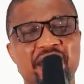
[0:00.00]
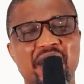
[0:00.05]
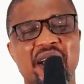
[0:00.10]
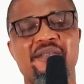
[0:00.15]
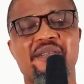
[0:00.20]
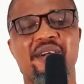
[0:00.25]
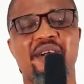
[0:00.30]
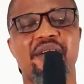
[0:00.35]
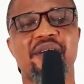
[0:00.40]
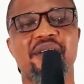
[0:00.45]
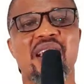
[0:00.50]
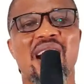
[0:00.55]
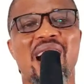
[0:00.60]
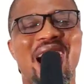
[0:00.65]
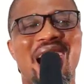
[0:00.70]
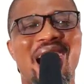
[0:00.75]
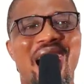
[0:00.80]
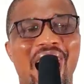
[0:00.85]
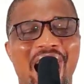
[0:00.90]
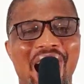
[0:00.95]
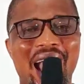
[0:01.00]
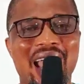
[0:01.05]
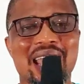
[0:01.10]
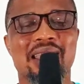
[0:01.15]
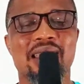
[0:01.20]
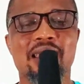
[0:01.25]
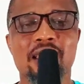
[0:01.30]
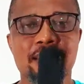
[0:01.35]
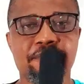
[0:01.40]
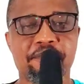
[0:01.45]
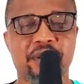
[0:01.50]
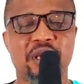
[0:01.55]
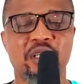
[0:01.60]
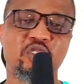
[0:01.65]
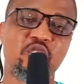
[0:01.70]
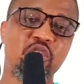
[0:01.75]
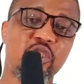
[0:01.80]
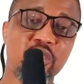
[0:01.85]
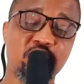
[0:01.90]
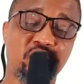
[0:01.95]
very, very high
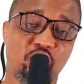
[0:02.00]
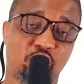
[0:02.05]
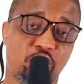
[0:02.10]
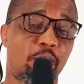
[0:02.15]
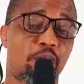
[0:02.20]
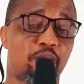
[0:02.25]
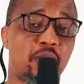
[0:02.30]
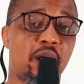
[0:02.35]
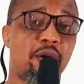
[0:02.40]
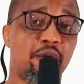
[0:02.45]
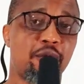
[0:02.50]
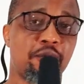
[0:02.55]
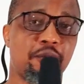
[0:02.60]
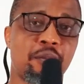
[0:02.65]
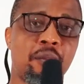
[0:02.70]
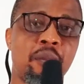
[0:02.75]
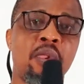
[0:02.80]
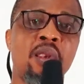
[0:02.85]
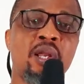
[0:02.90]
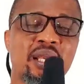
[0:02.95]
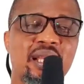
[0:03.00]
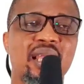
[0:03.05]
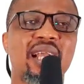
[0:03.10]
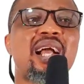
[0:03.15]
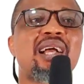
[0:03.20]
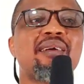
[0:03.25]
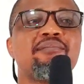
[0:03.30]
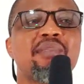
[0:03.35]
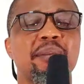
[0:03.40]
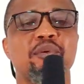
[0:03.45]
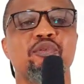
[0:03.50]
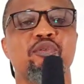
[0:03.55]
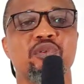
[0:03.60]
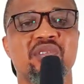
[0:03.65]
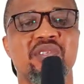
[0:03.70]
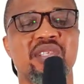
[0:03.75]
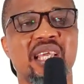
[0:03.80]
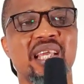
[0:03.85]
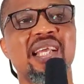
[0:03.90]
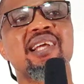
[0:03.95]
pitchy soprano. They can be able to
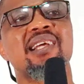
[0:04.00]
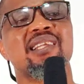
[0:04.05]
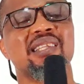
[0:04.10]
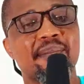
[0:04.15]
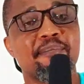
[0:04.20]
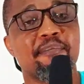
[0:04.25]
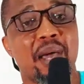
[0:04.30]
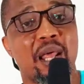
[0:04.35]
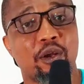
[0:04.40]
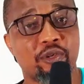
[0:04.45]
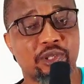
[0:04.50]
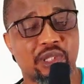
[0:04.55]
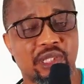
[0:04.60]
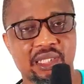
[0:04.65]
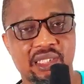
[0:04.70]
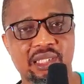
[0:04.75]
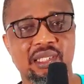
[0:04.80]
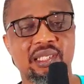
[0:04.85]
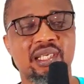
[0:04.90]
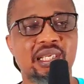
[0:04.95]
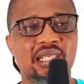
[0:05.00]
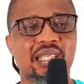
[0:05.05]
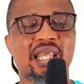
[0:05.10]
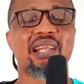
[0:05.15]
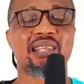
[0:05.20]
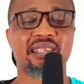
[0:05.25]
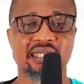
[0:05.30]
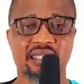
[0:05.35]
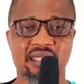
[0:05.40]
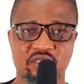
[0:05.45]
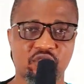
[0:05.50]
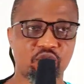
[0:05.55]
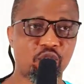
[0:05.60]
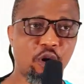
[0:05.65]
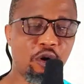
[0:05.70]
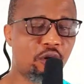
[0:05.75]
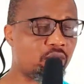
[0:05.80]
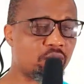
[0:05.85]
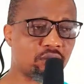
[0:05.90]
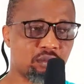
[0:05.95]
sing the melody that is in the
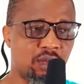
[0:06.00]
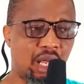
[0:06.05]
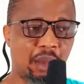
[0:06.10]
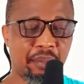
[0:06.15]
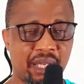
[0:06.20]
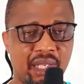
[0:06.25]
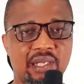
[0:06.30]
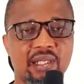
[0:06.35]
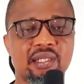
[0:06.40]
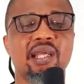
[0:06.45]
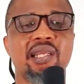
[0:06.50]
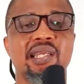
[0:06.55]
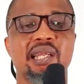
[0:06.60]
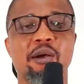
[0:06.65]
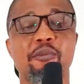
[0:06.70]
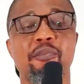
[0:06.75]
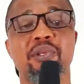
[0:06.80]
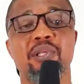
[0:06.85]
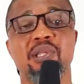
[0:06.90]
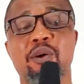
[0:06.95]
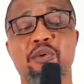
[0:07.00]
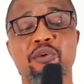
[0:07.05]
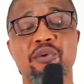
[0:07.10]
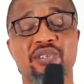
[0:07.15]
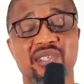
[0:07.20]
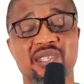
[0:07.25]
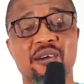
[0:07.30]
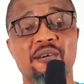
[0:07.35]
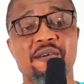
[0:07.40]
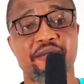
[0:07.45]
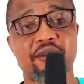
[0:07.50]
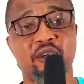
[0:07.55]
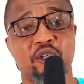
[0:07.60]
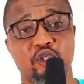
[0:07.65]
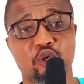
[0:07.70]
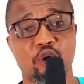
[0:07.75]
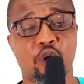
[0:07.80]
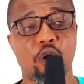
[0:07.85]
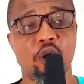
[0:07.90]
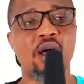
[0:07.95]
song. I mean, be, they will still
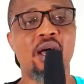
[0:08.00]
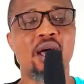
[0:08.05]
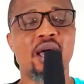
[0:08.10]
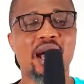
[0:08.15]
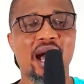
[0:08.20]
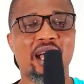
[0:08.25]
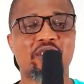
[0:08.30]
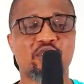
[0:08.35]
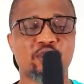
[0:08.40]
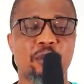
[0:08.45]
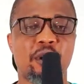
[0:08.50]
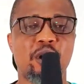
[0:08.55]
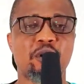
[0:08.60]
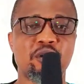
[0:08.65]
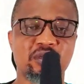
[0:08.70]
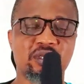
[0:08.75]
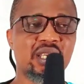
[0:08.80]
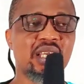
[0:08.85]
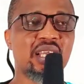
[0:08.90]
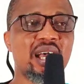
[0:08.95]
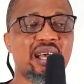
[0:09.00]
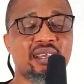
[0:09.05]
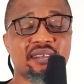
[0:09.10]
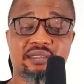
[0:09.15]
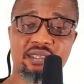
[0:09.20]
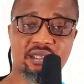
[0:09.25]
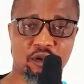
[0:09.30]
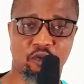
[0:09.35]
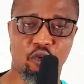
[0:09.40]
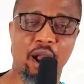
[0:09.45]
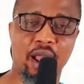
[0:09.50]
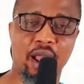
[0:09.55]
feature as soprano singers in the